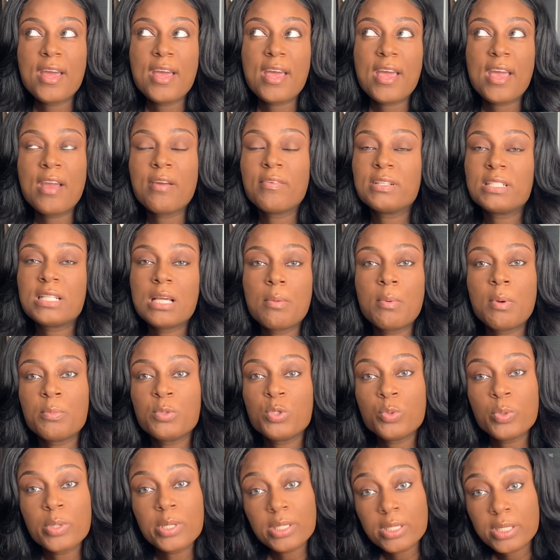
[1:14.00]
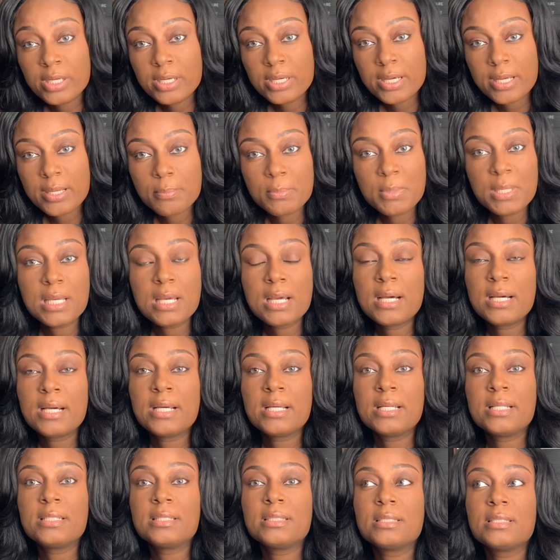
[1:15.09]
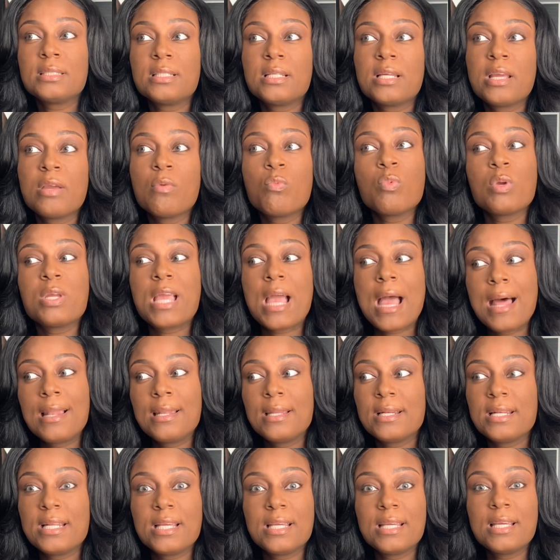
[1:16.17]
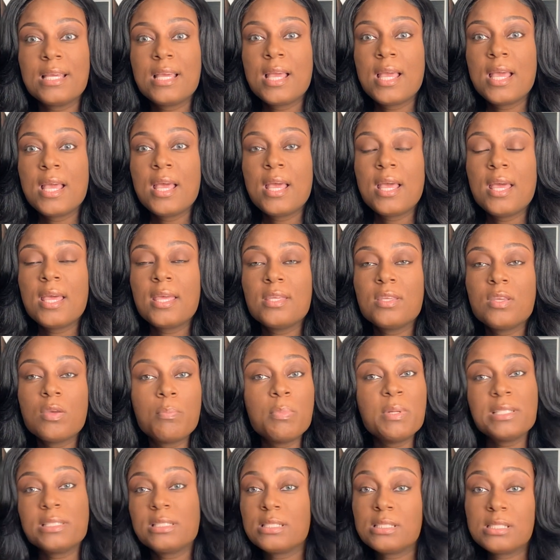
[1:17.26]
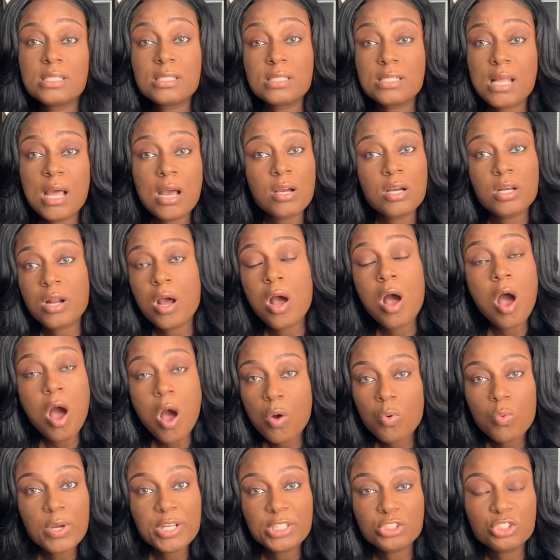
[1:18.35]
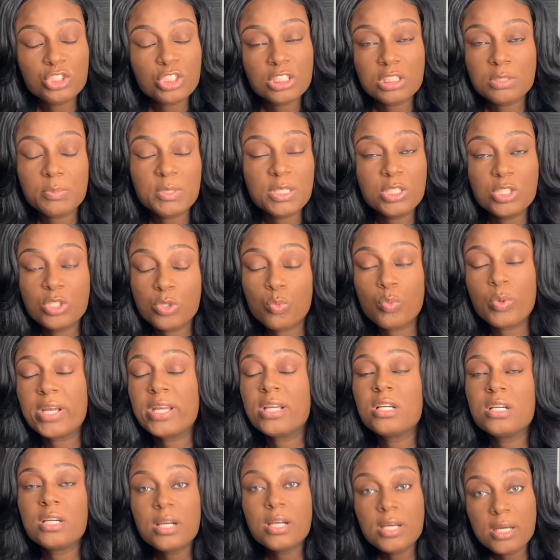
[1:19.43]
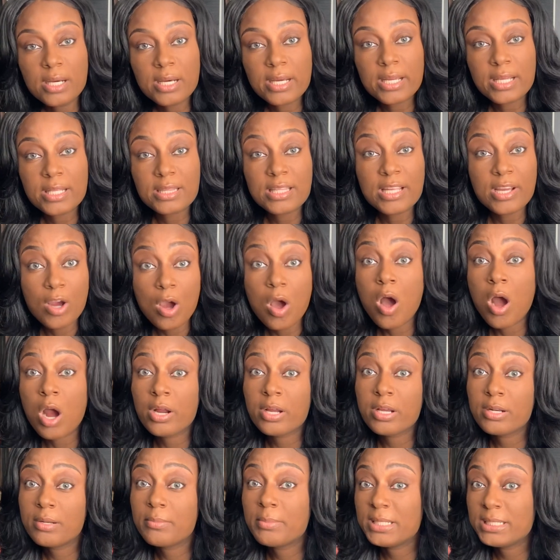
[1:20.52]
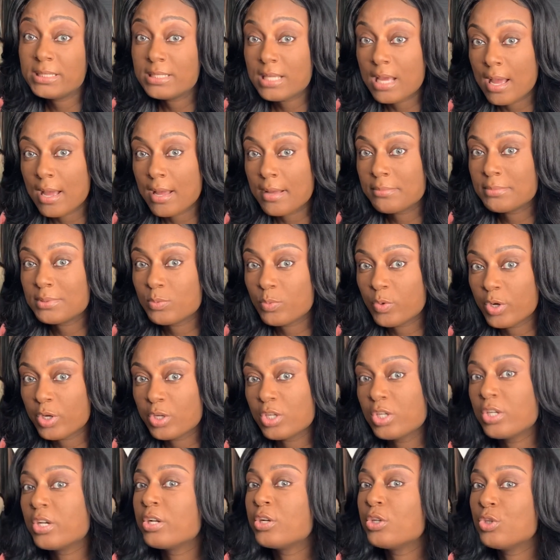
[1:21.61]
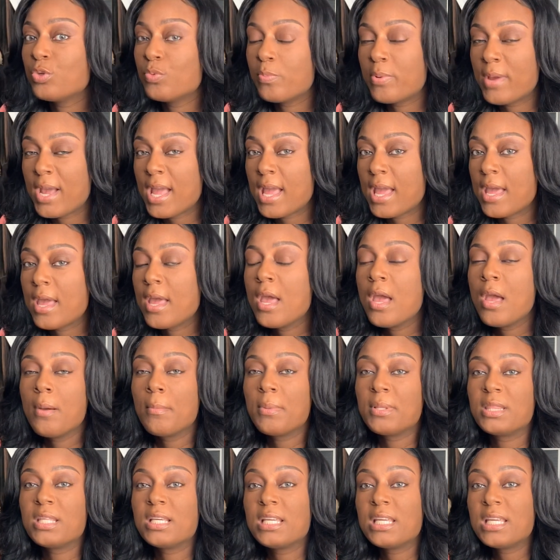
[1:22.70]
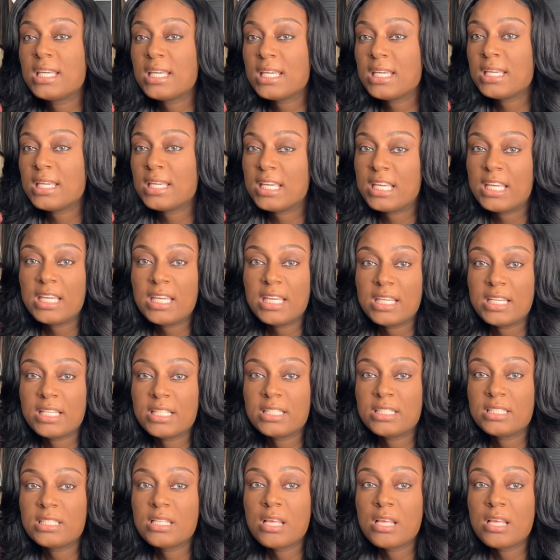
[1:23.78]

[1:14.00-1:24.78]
every time I'm doing good, because in reality, your business is not going to always just be doing good. There are going to be times where you're going to do bad, but the key is